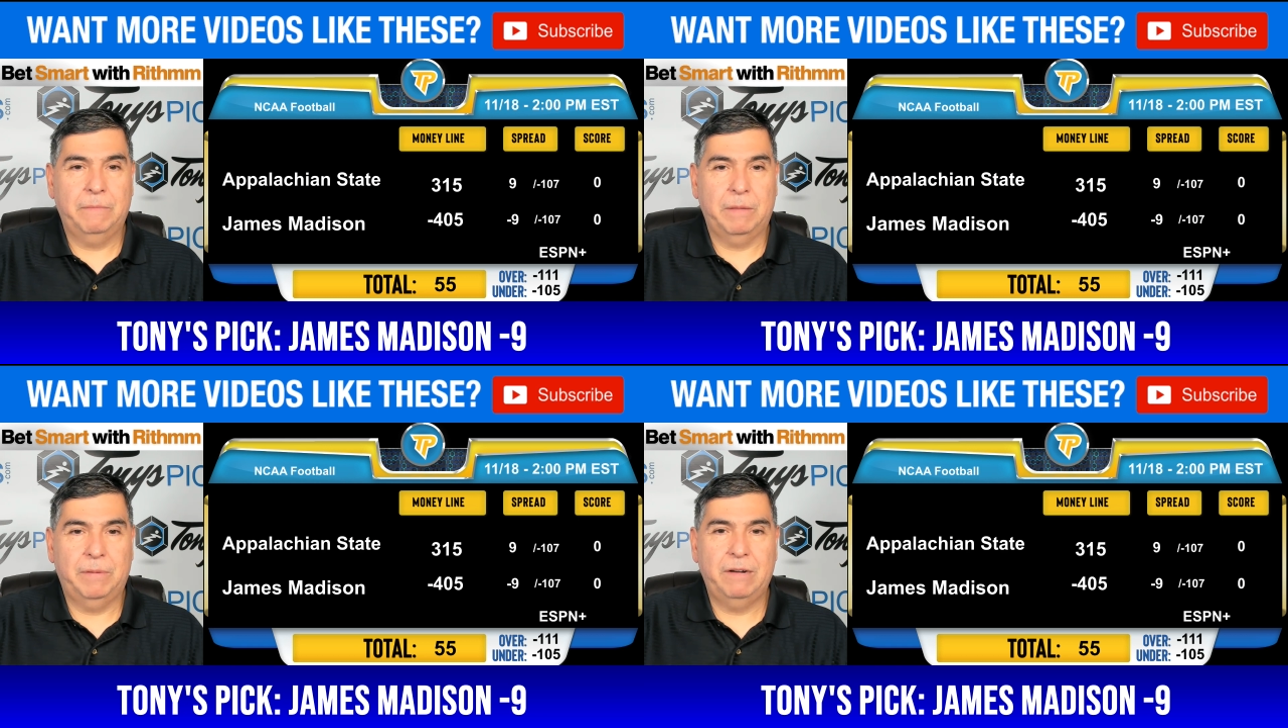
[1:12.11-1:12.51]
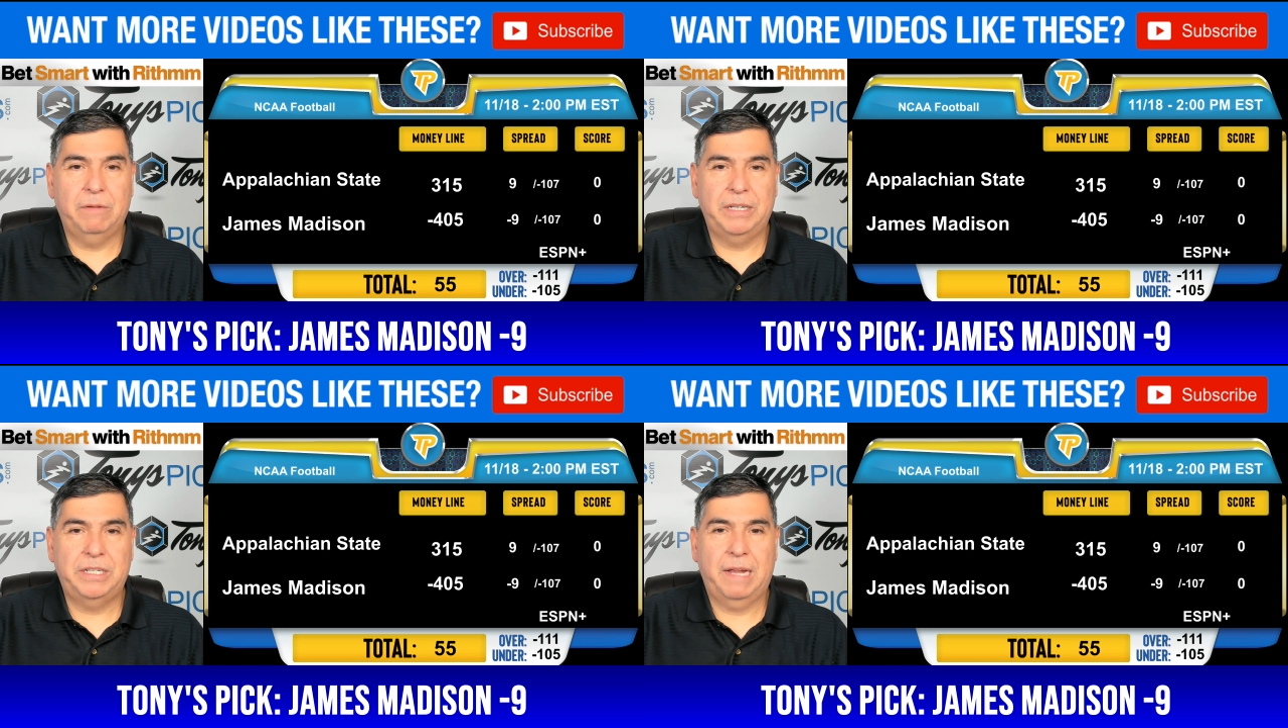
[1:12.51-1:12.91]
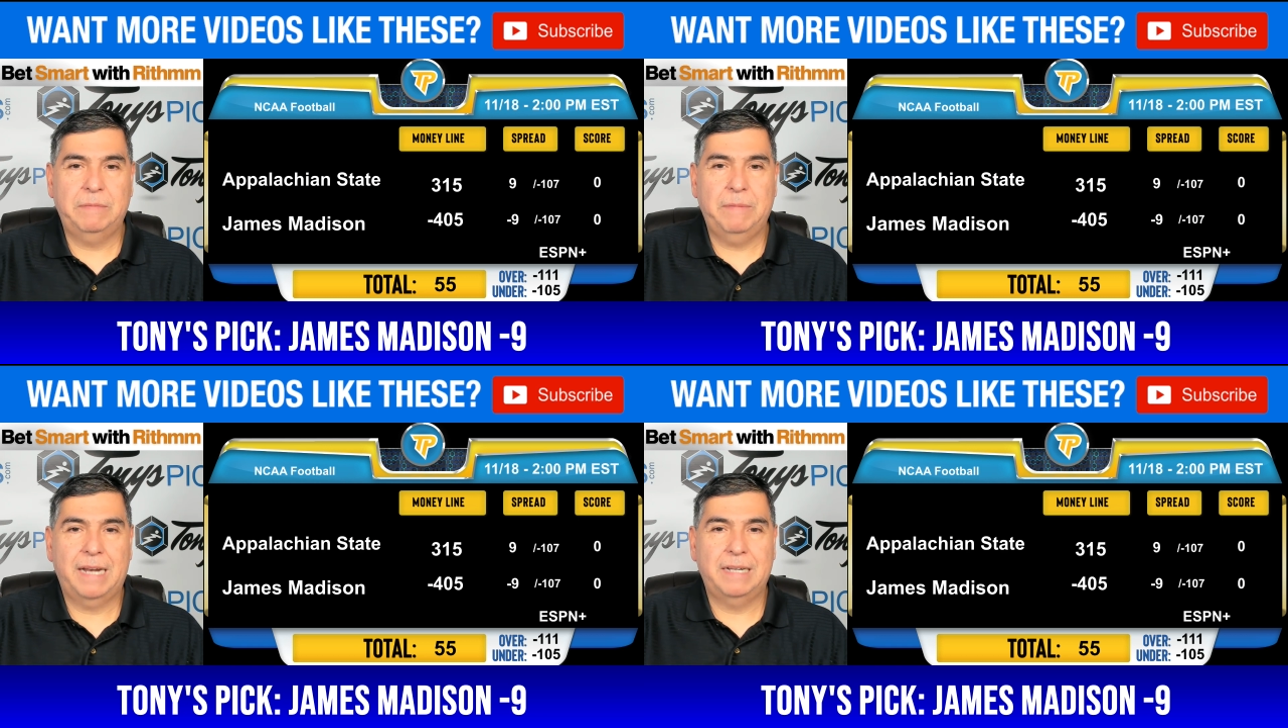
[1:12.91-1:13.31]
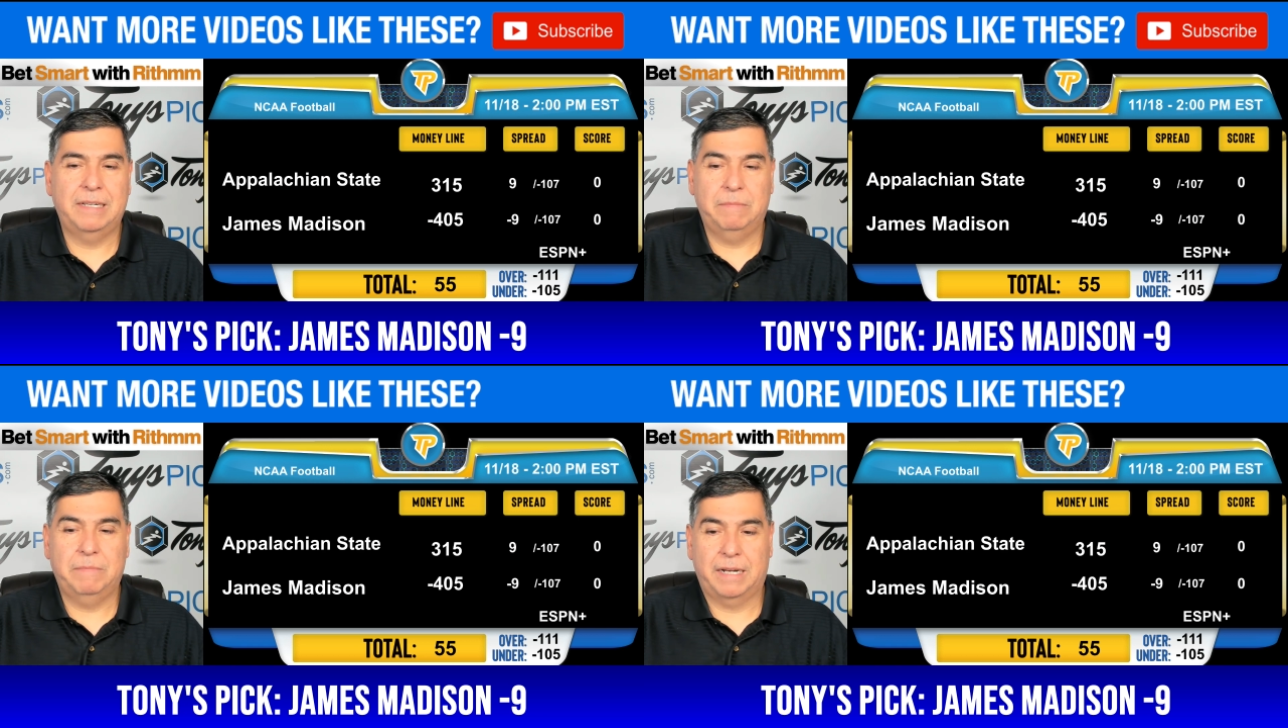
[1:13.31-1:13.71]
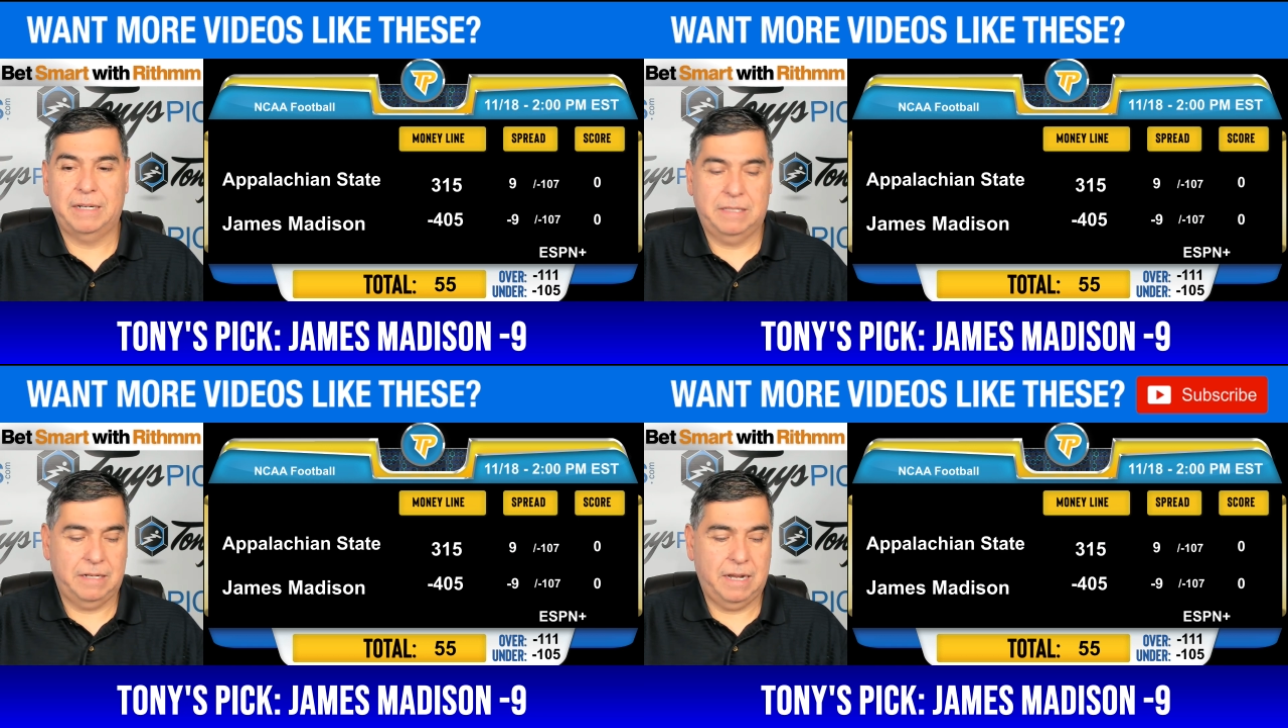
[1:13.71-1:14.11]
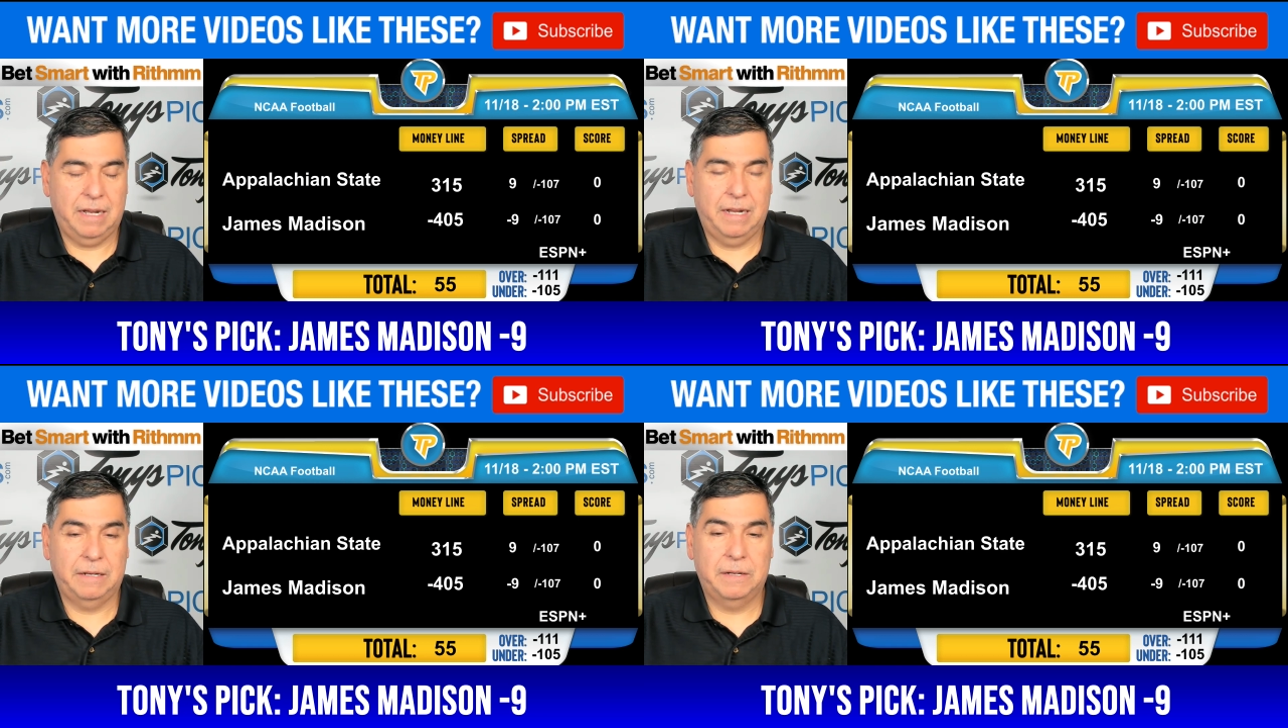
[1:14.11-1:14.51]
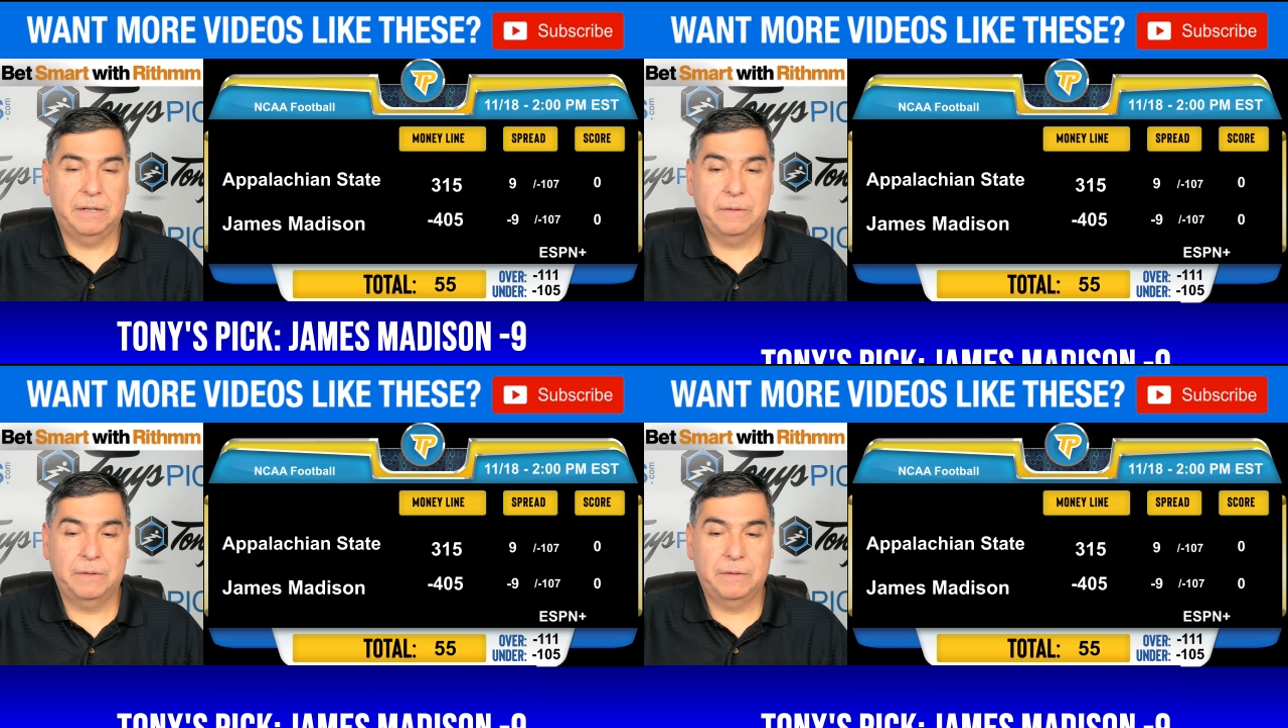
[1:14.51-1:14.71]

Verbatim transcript: The player will be James Madison, minus the 9.